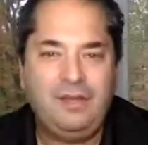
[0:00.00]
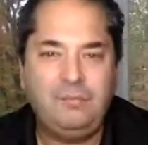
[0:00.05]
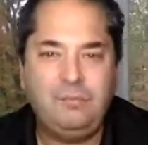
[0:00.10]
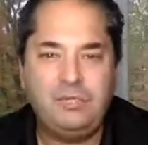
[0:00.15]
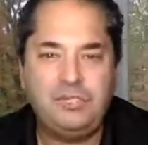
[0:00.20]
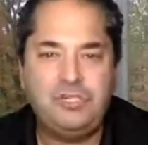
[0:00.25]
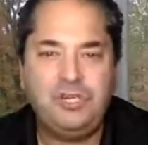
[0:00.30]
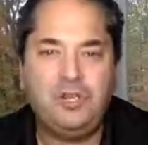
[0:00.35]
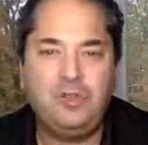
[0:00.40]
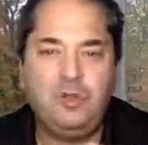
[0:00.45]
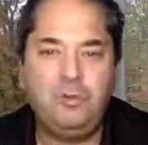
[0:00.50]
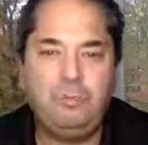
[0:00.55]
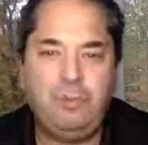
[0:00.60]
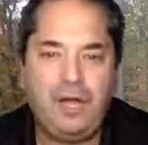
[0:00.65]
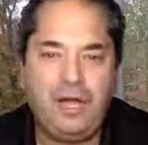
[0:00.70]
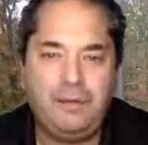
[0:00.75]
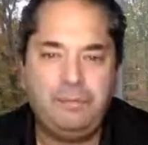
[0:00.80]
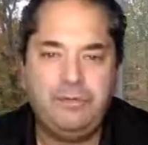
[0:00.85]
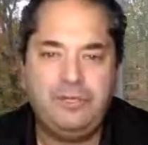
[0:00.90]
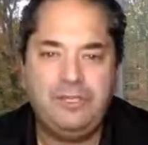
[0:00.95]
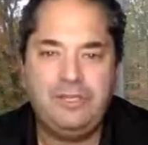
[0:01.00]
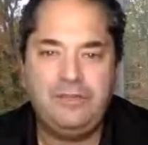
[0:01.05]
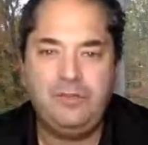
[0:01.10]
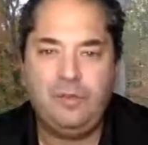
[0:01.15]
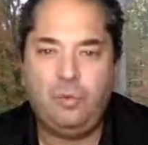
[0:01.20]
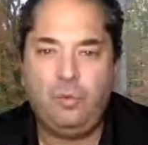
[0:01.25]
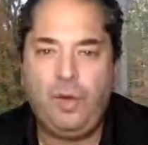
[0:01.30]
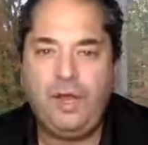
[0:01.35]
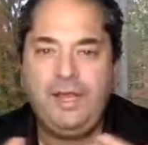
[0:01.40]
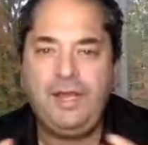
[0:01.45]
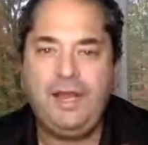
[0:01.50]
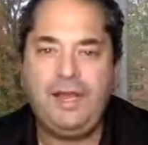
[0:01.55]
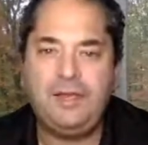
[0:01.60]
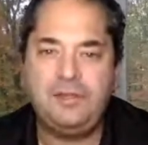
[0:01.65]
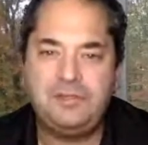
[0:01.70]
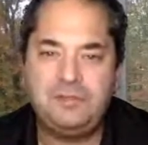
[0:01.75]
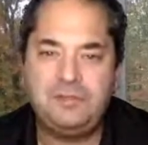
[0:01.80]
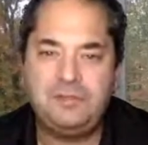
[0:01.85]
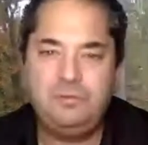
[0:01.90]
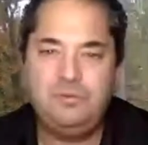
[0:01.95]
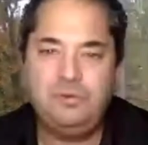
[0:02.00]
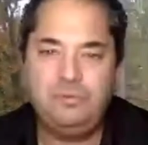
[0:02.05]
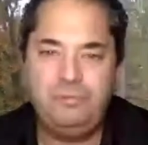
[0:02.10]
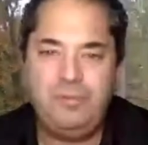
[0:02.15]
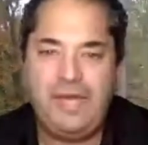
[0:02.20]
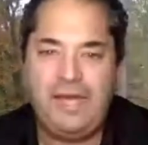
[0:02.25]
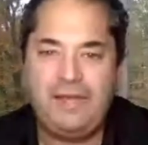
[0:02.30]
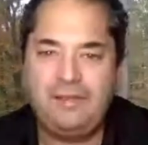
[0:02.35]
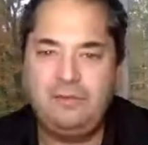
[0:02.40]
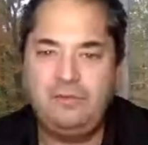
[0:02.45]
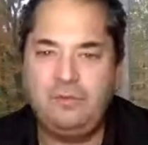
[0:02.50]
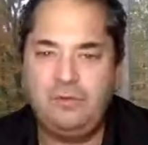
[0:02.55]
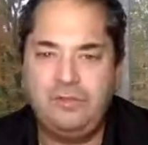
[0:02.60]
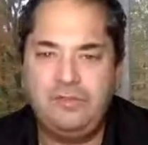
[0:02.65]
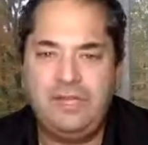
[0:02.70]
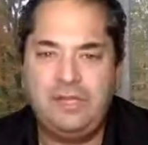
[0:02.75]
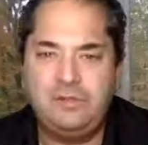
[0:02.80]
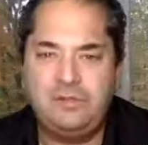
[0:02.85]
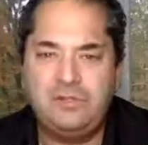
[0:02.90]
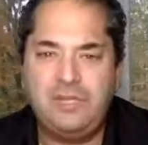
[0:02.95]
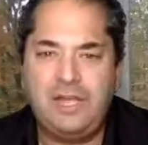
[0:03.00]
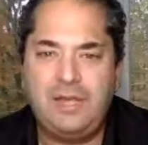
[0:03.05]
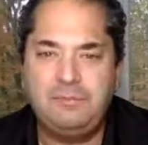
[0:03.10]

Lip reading: Michelle Obama and the White House back during those